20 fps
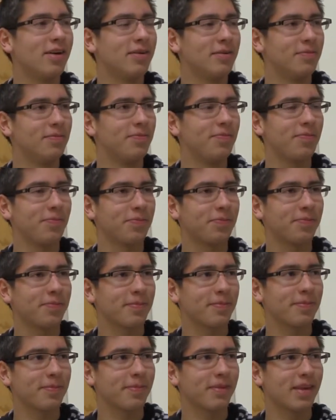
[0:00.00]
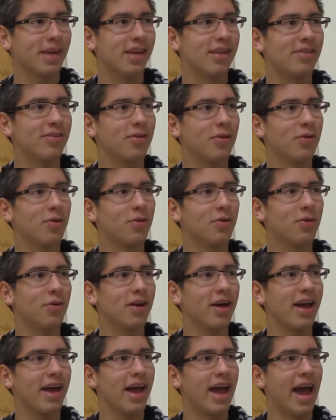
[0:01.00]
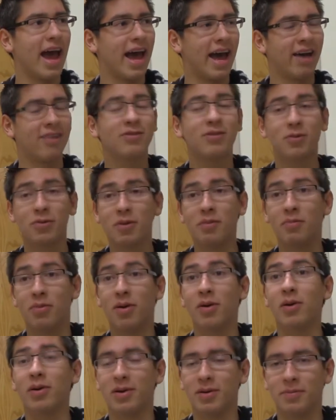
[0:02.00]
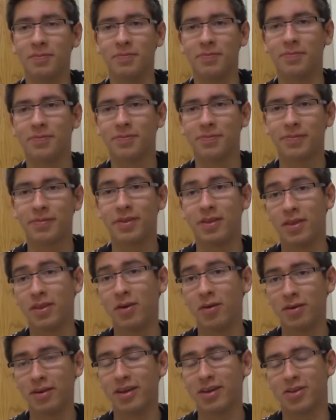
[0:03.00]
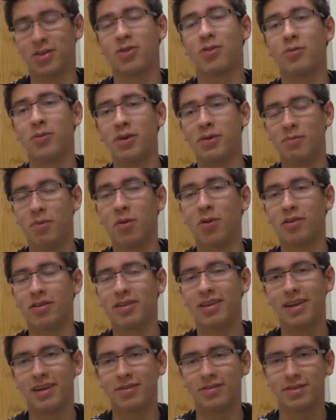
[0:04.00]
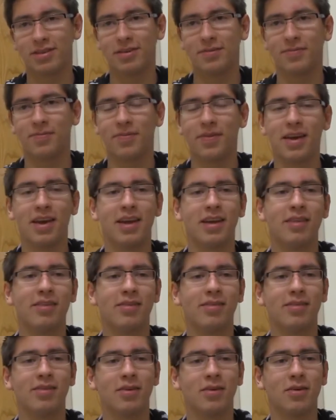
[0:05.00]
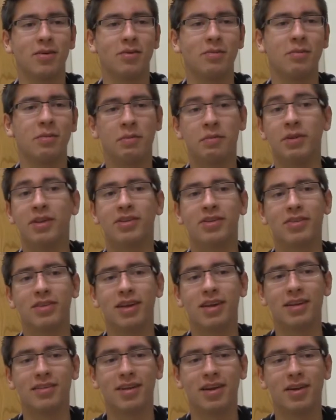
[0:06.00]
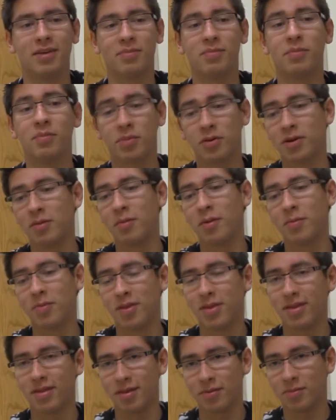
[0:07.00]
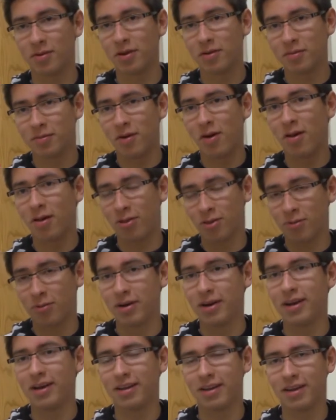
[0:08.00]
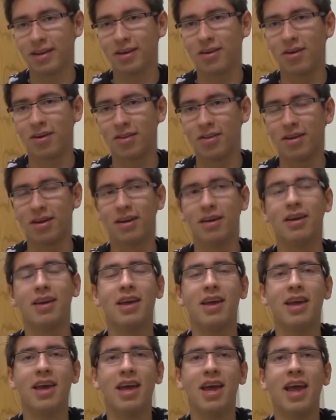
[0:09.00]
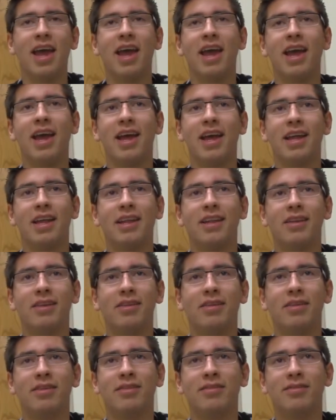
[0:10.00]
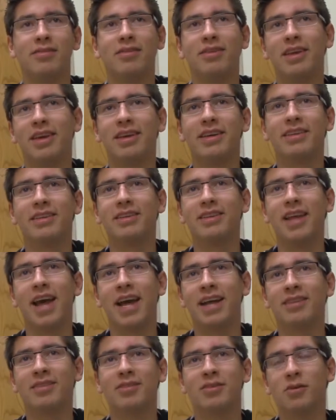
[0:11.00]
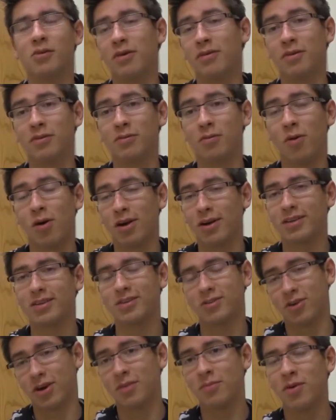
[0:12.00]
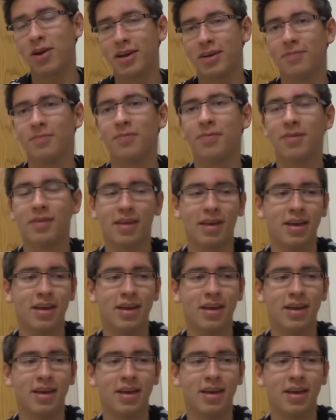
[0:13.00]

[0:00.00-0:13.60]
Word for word: um, and so after we broke them, there were like three boards left. And so Miss Gurley decided to put them up, put them all three like on there, and just, like asked whoever wanted to try and break them.